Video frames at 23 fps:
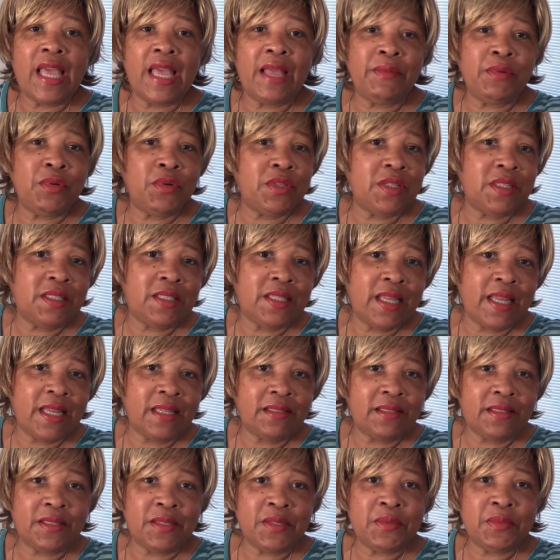And I'm going to
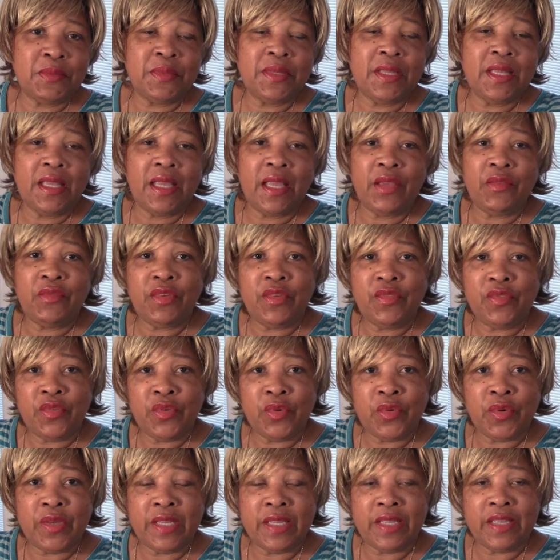test them and
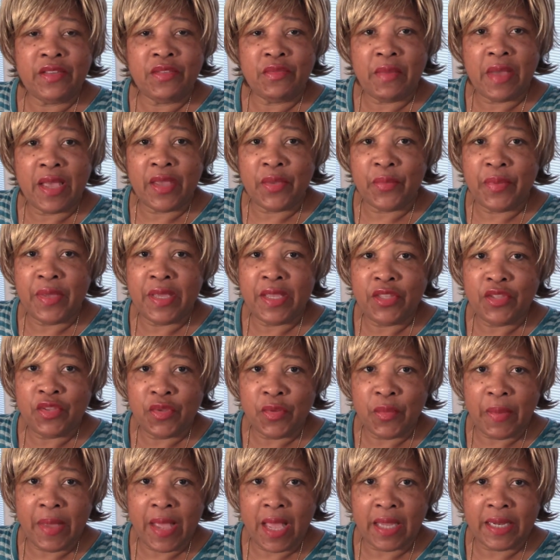review it and give my
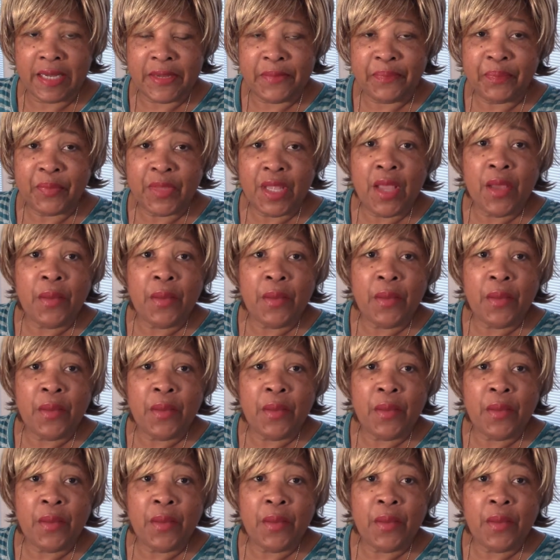opinion about it.